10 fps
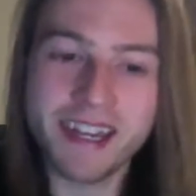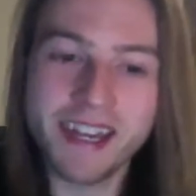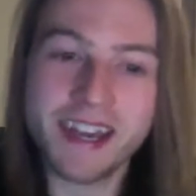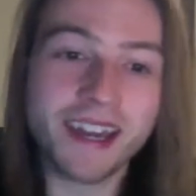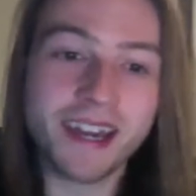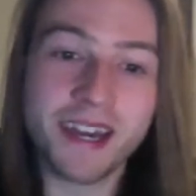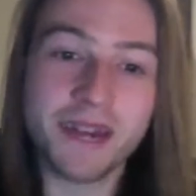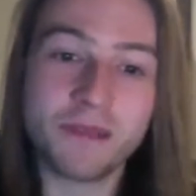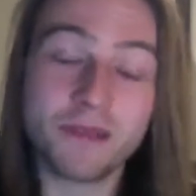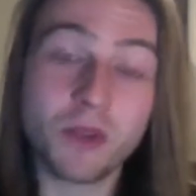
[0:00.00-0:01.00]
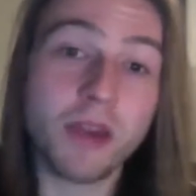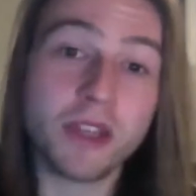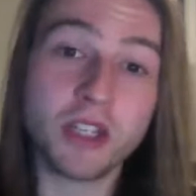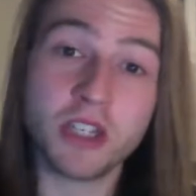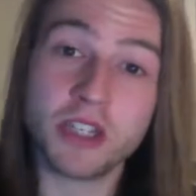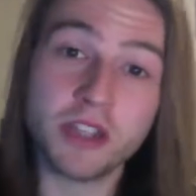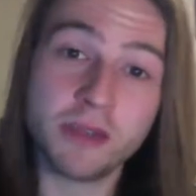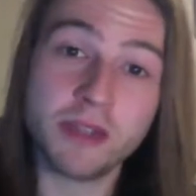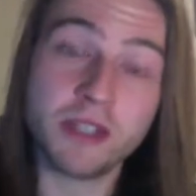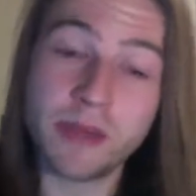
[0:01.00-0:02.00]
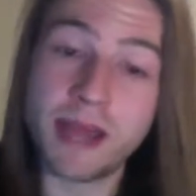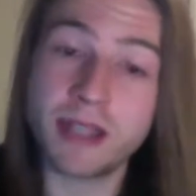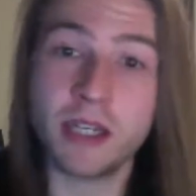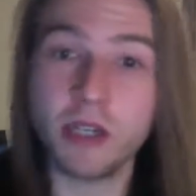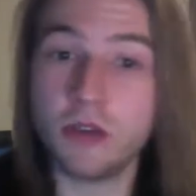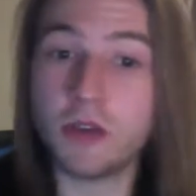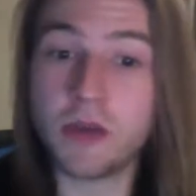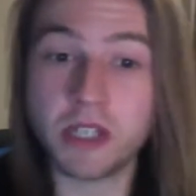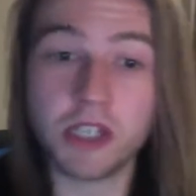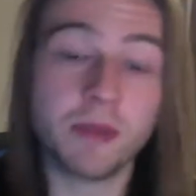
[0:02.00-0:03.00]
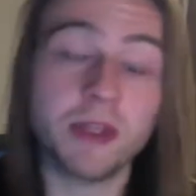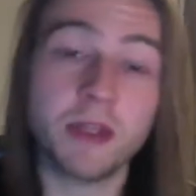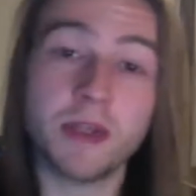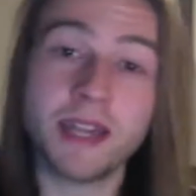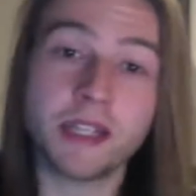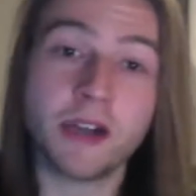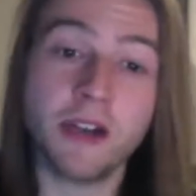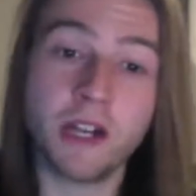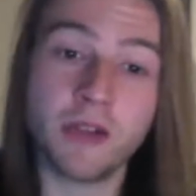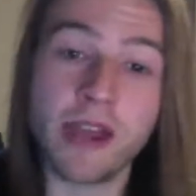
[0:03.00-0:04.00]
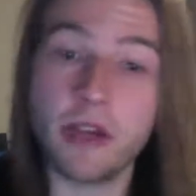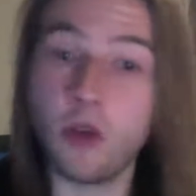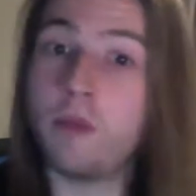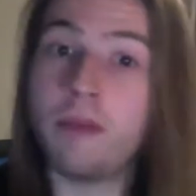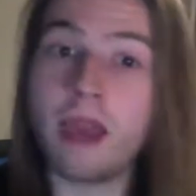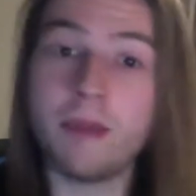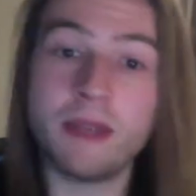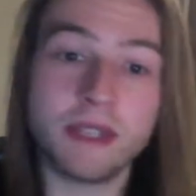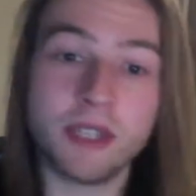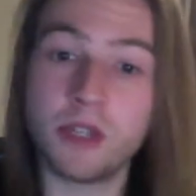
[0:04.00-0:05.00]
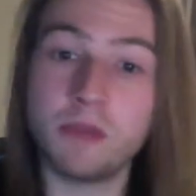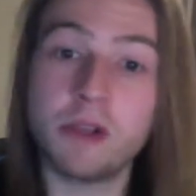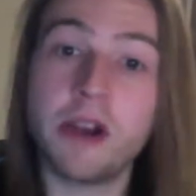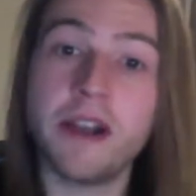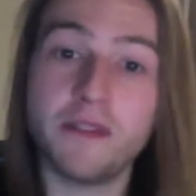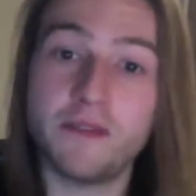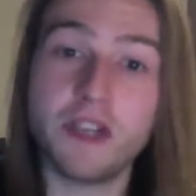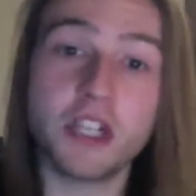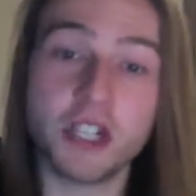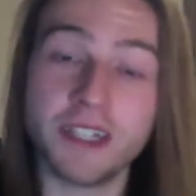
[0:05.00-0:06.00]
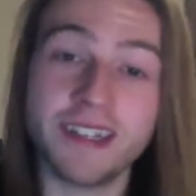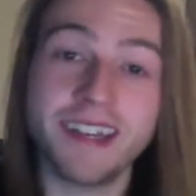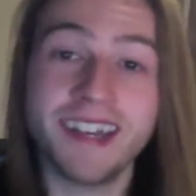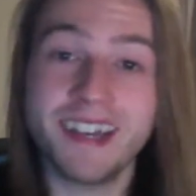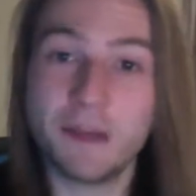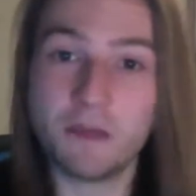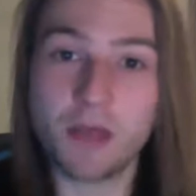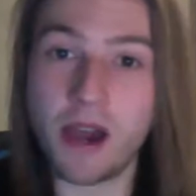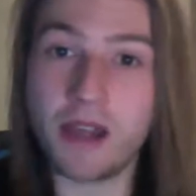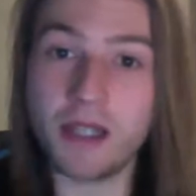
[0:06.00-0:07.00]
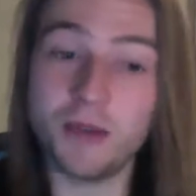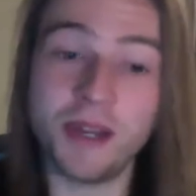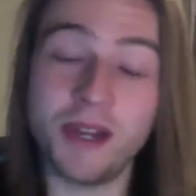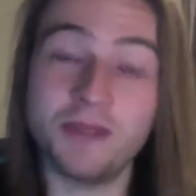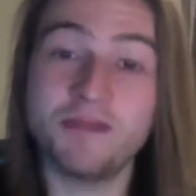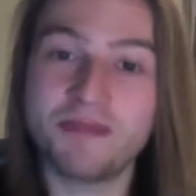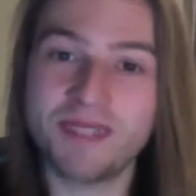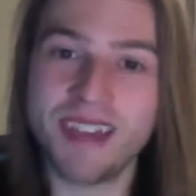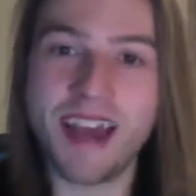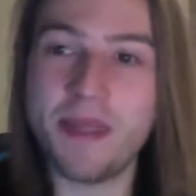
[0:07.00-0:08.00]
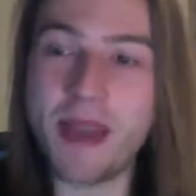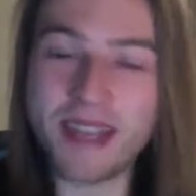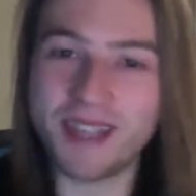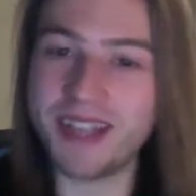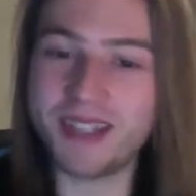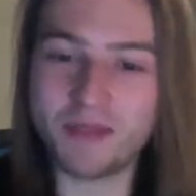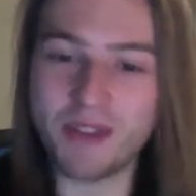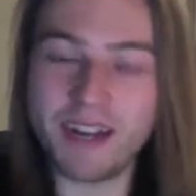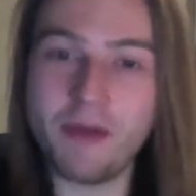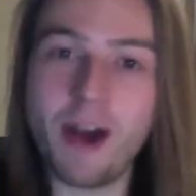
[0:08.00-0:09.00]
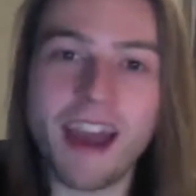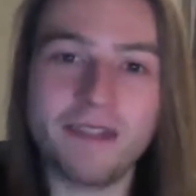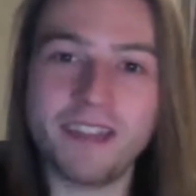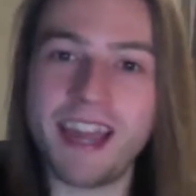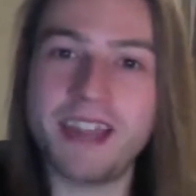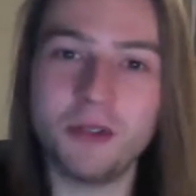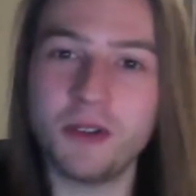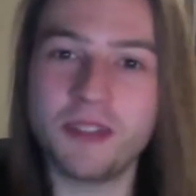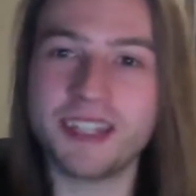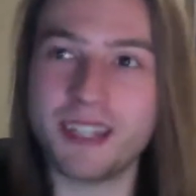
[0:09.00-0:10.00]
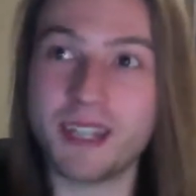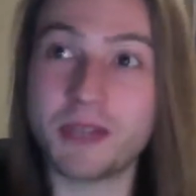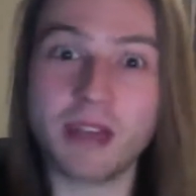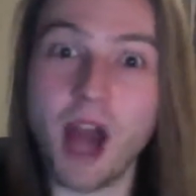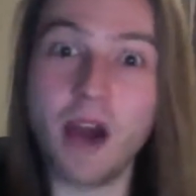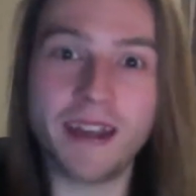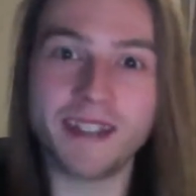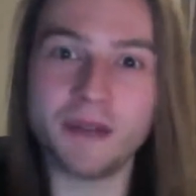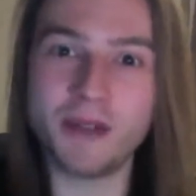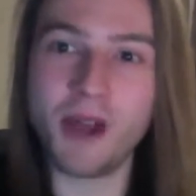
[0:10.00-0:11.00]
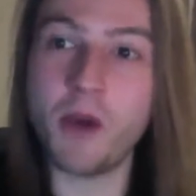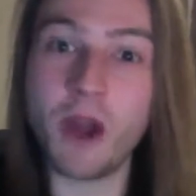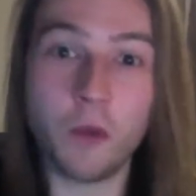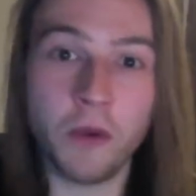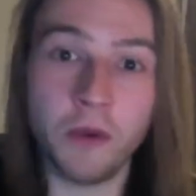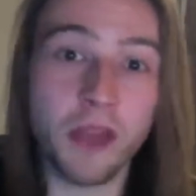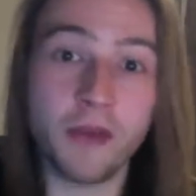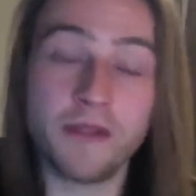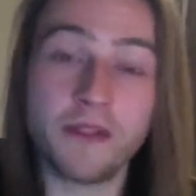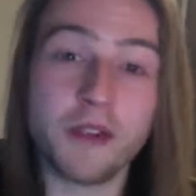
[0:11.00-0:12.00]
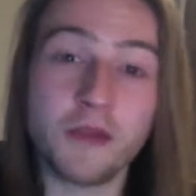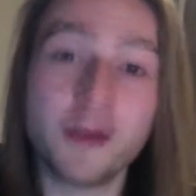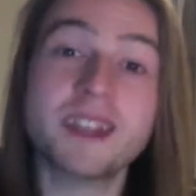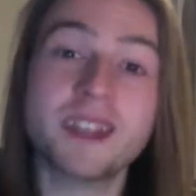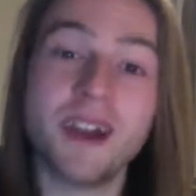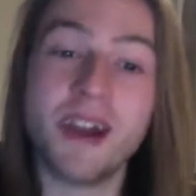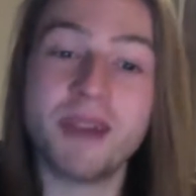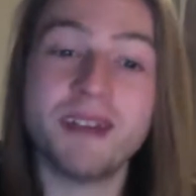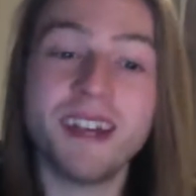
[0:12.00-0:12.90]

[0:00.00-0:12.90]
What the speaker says: Whether she's going to be doing that to Luke, whether she's going to be doing that to Kylo Ren, or maybe this is some kind of vision. I don't know. And that's really what I have to end all of these things with. I don't know. I will know in a few weeks' time.